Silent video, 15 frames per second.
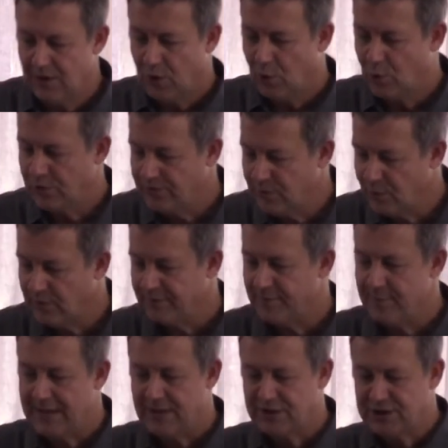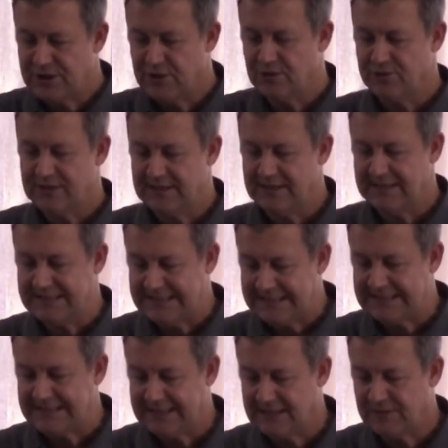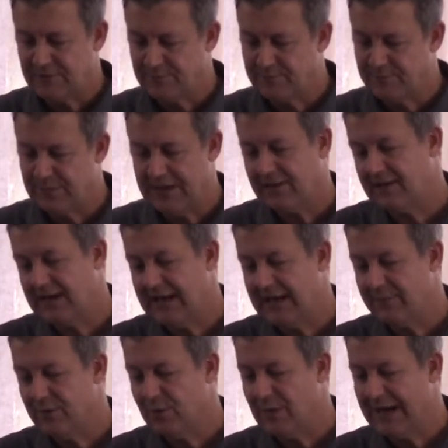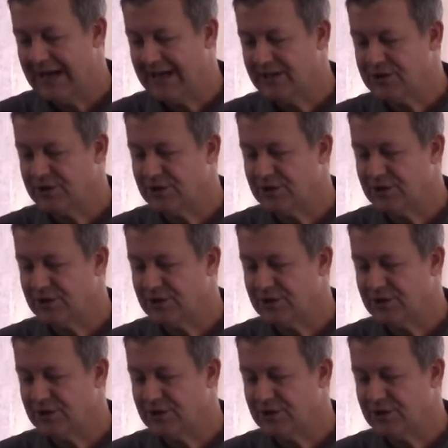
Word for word: ordering all of the male children in the districts of Bethlehem who were aged